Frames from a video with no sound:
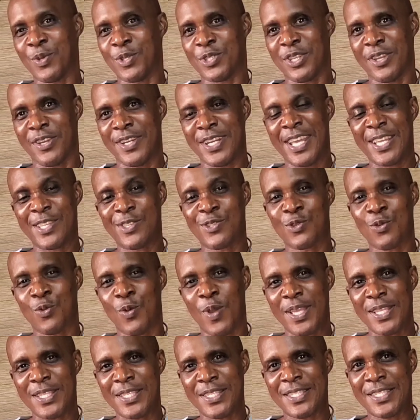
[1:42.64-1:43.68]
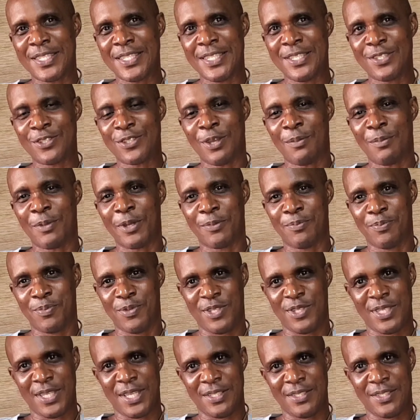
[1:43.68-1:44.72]
was already at 20 some odd
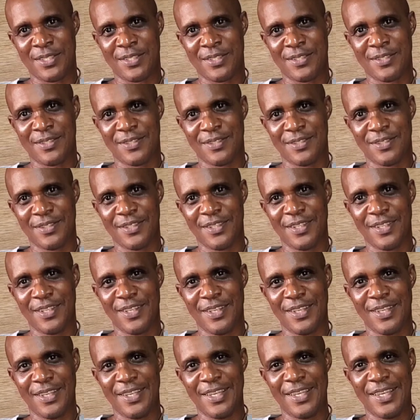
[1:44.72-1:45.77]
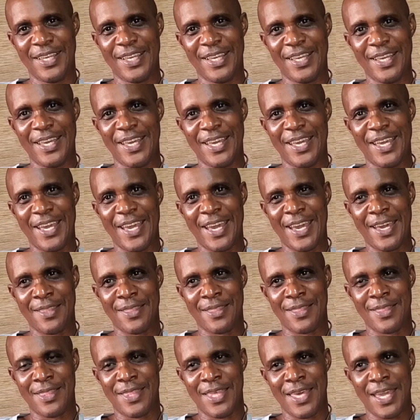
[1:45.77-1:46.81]
percent.
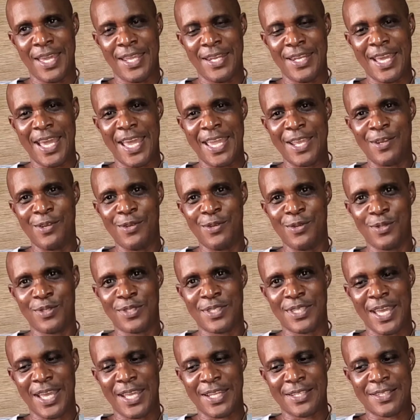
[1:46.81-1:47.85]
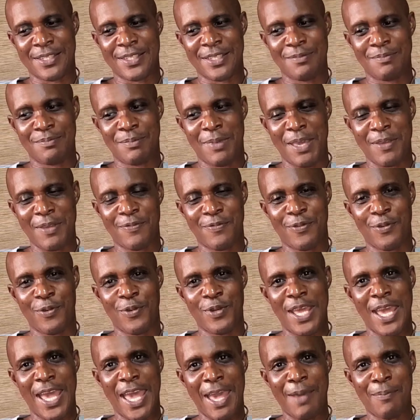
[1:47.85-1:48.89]
And then I looked at my
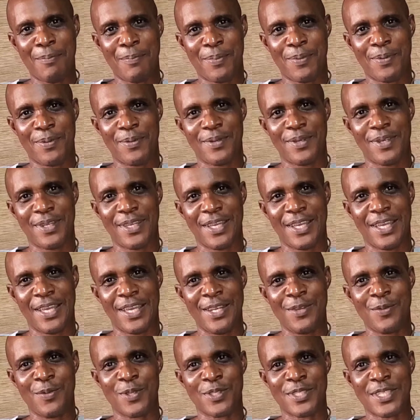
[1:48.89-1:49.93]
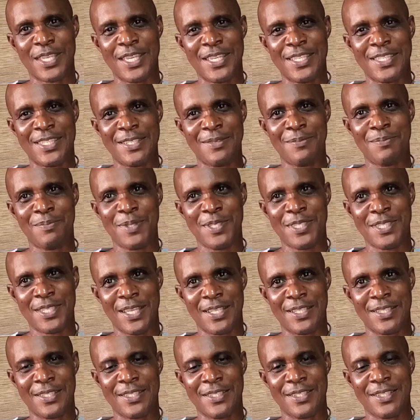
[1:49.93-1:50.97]
phone app and it was
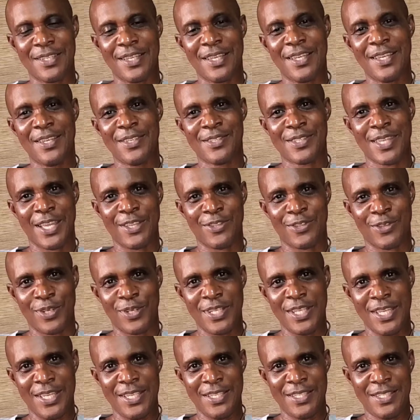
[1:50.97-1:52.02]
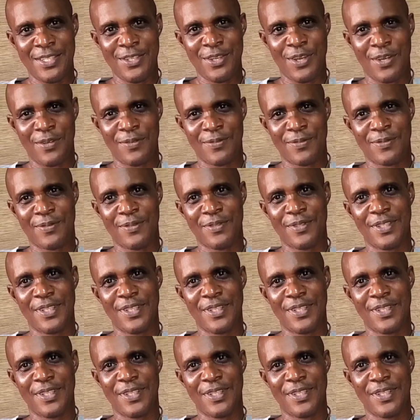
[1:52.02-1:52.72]
18%. So I turned the AC off.